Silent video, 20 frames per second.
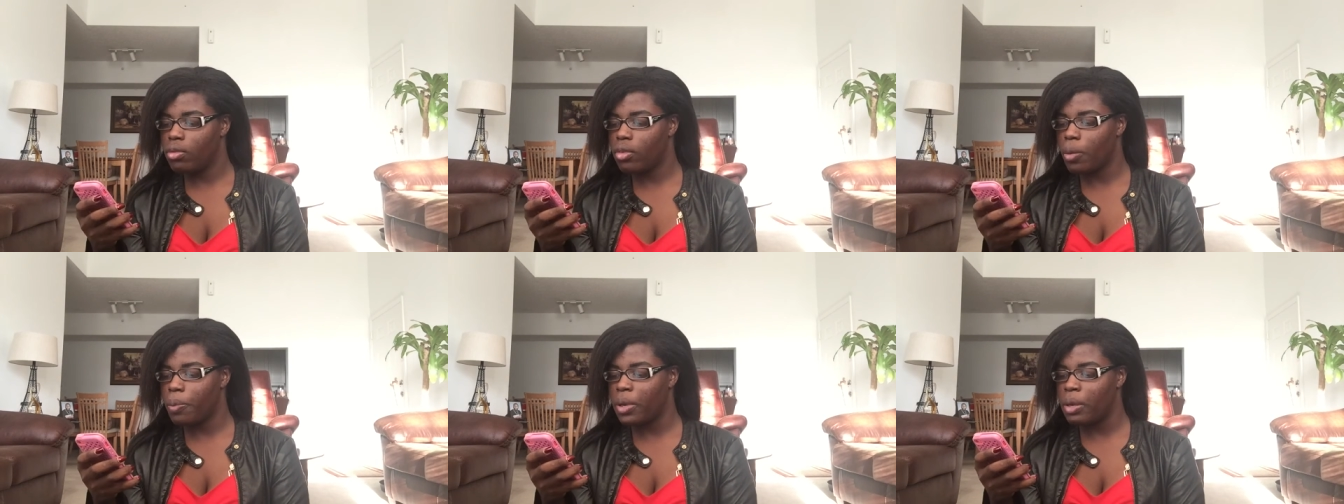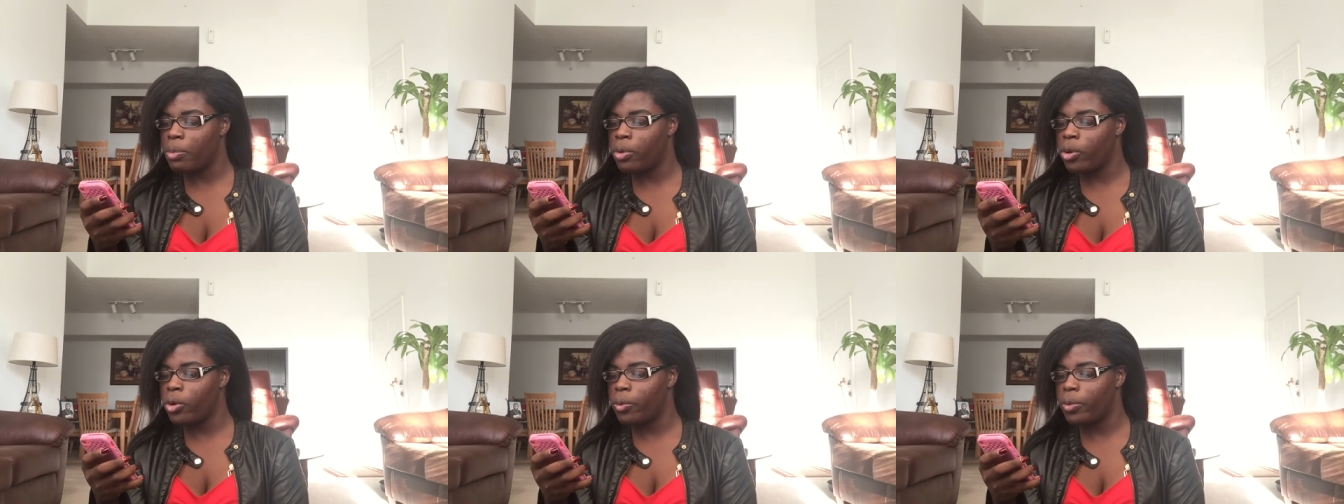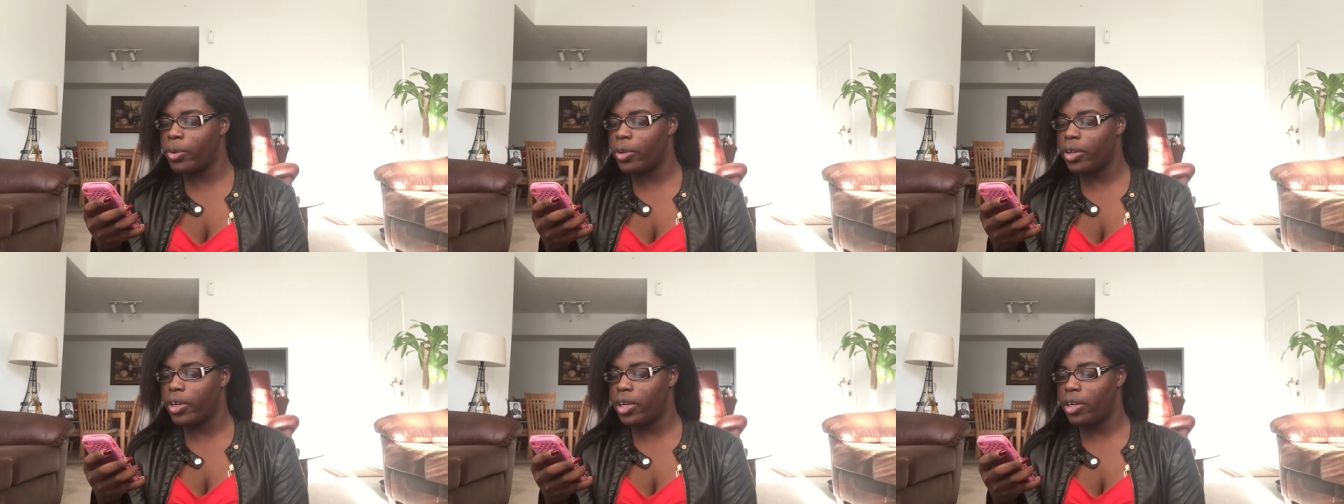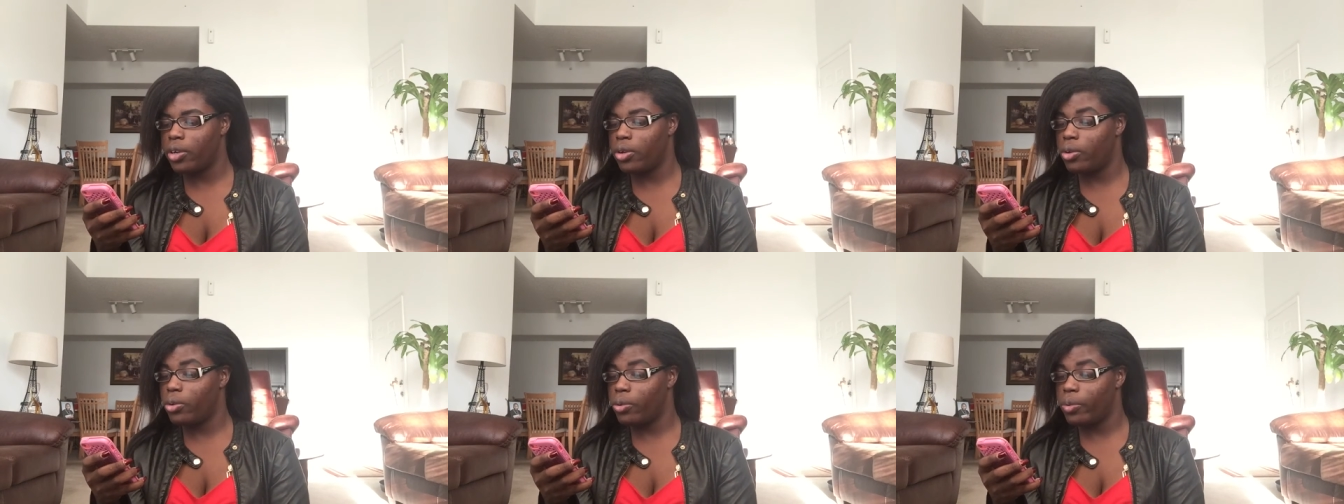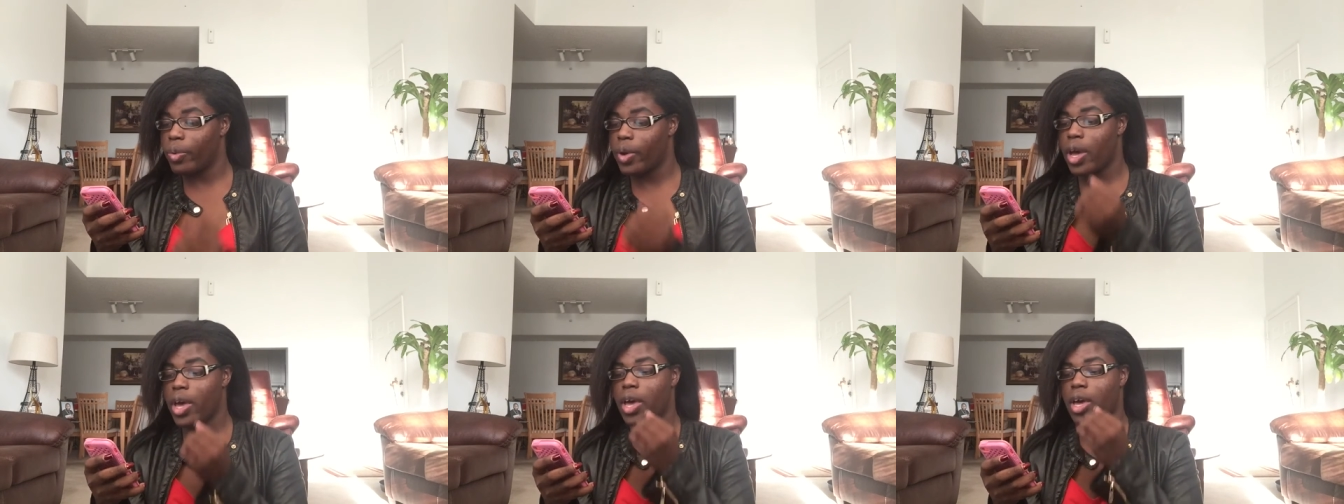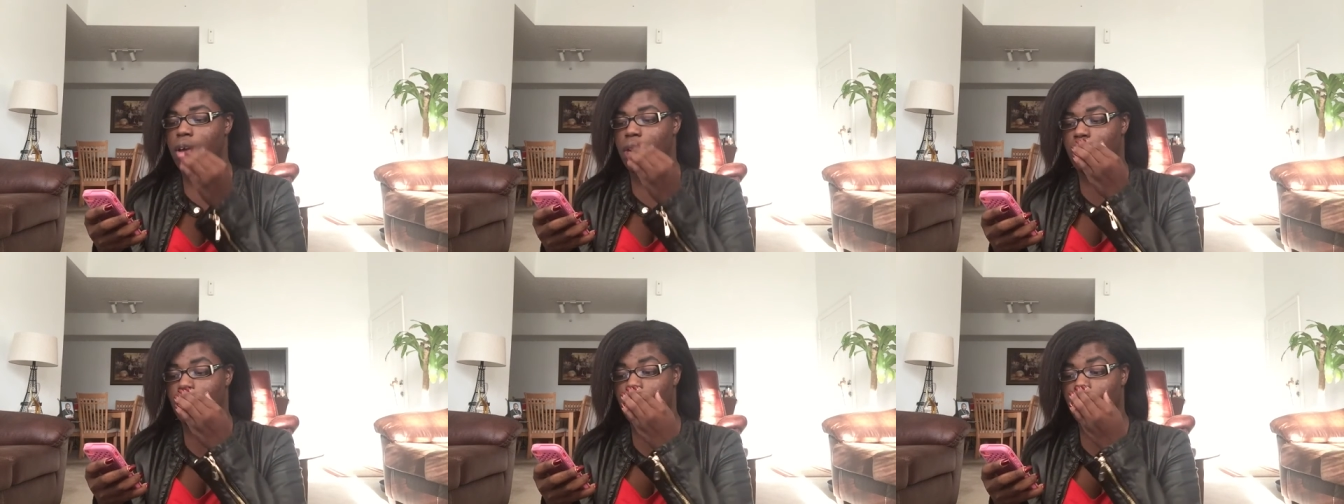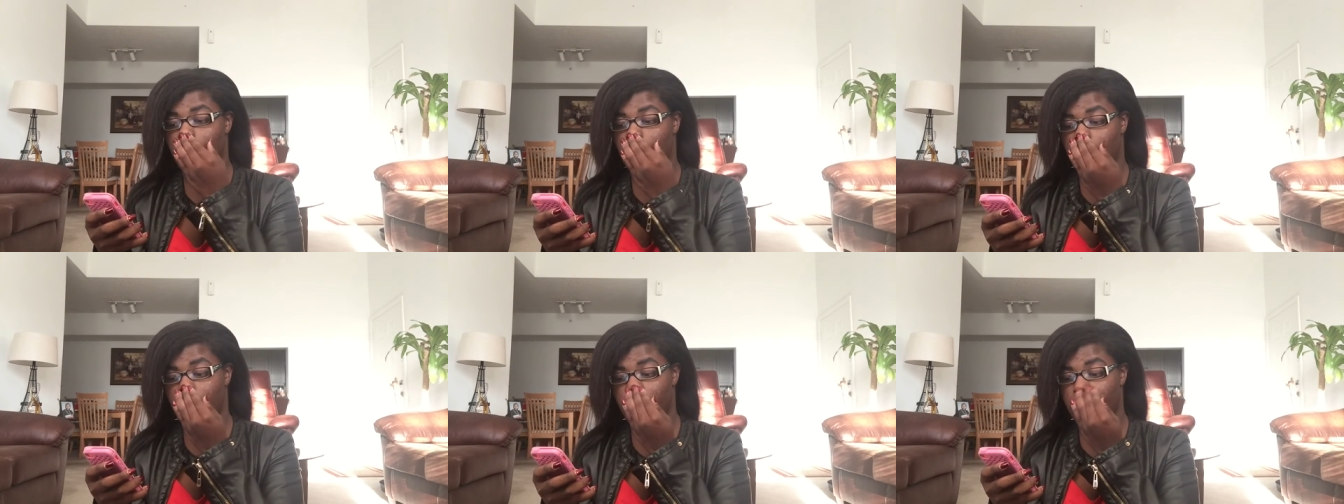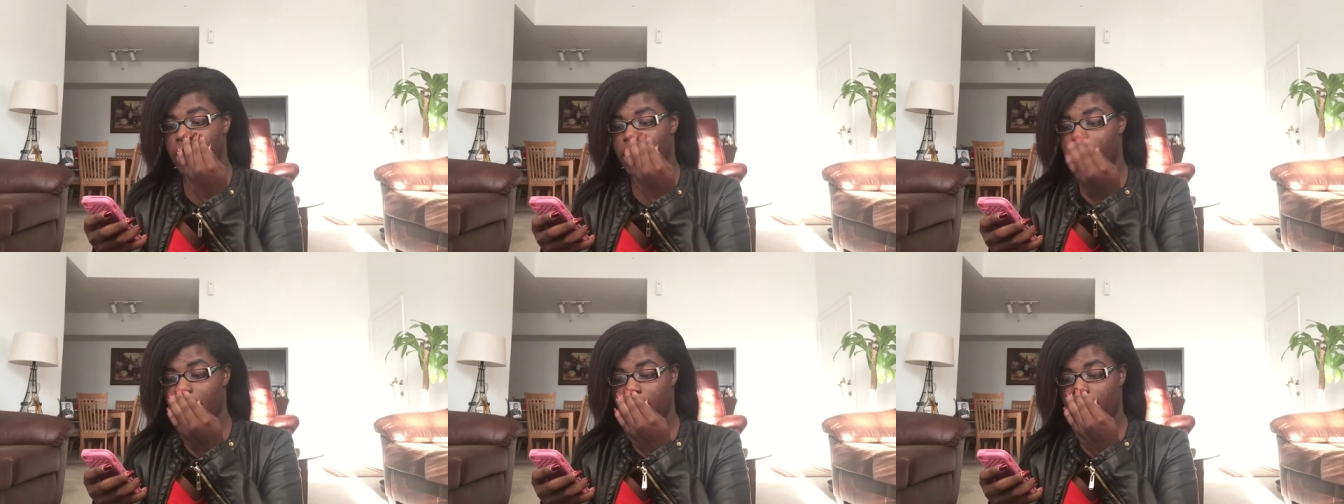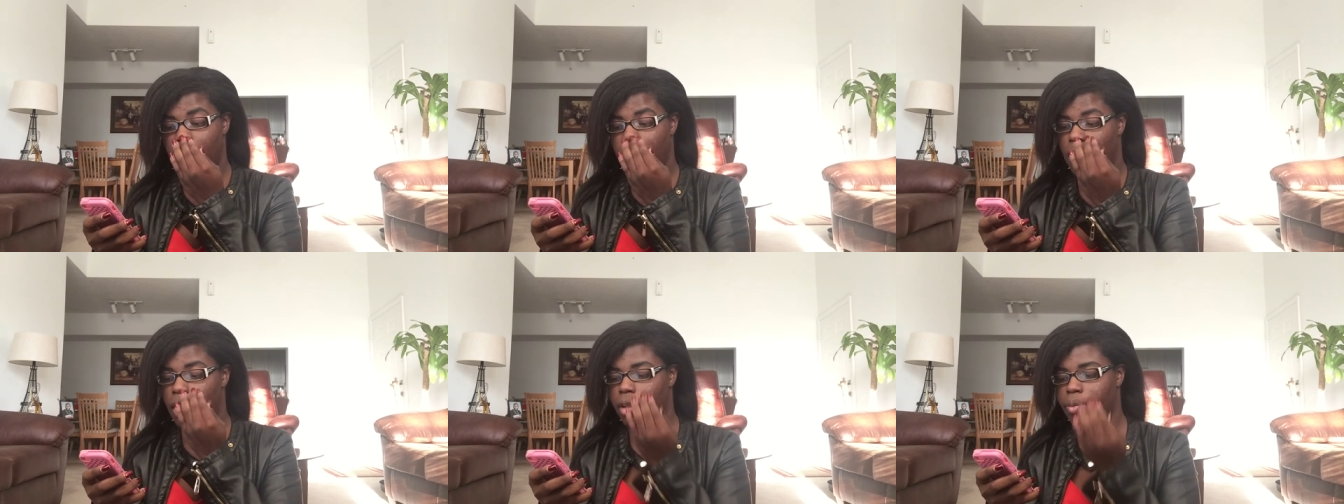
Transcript: The people who bullied you when you were in